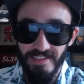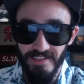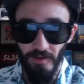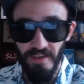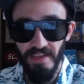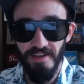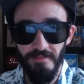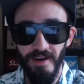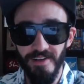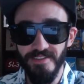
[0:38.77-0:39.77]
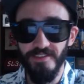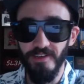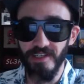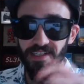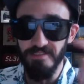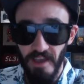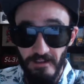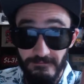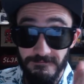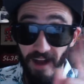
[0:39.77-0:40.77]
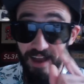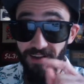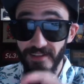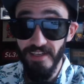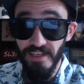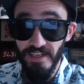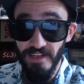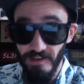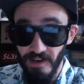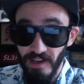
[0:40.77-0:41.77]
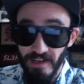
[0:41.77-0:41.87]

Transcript: So Kingdom Hearts 3 is finally here.